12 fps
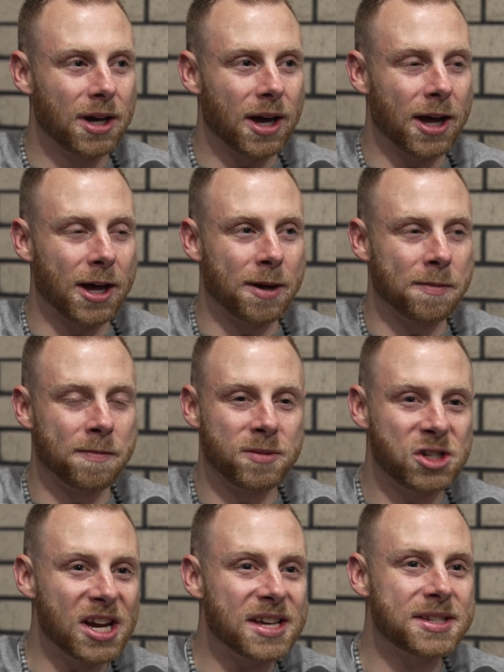
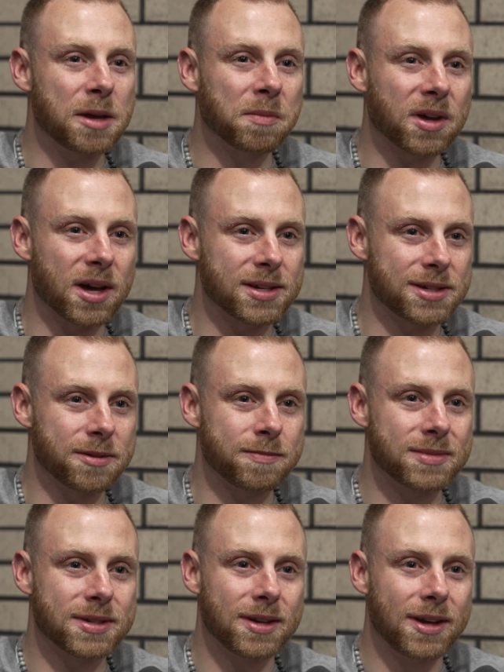JSM
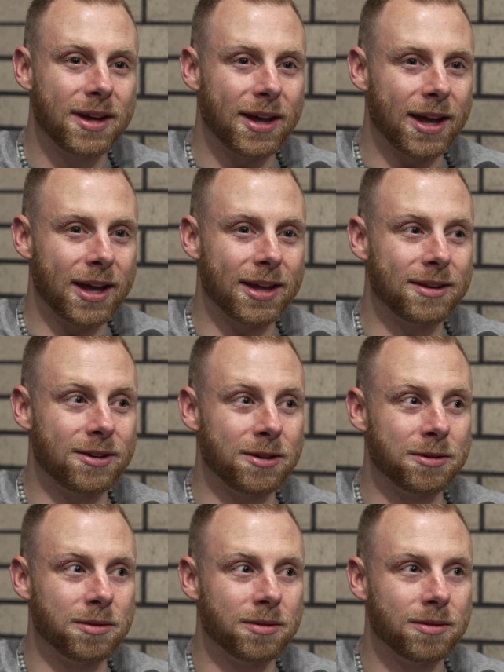Customs. And,
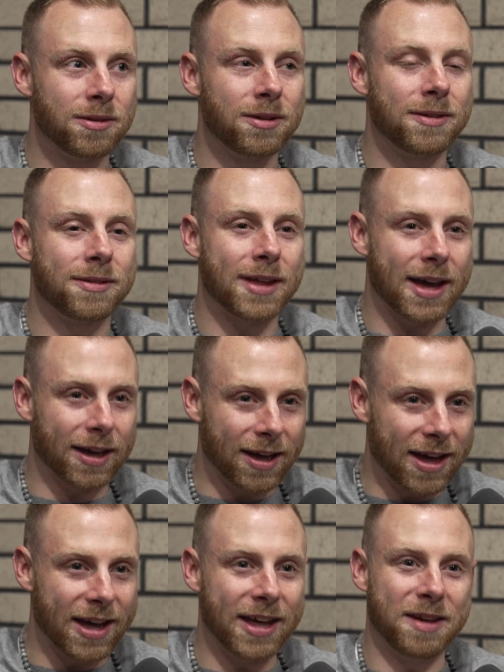dude, that
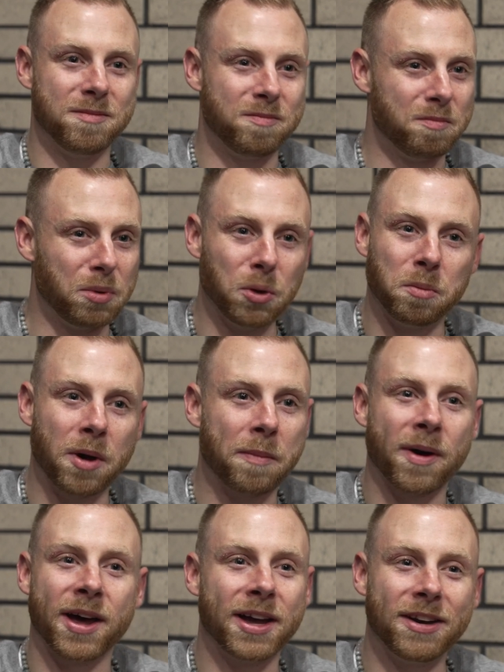guy blew my
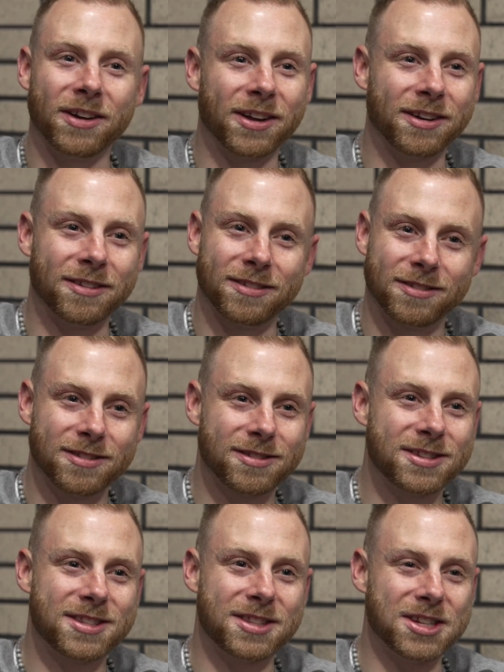mind on
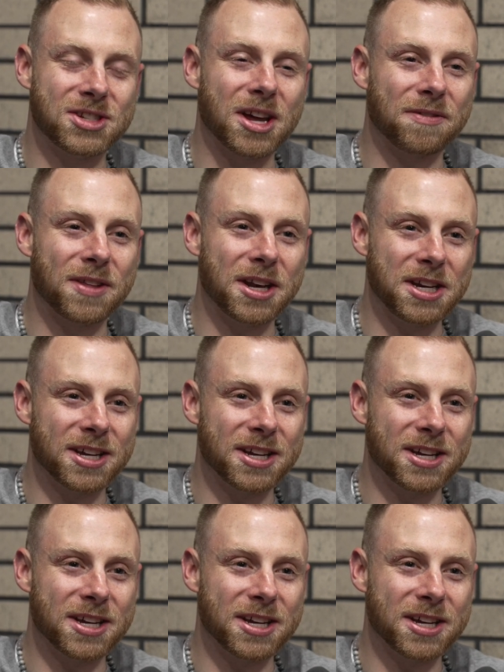the stuff that he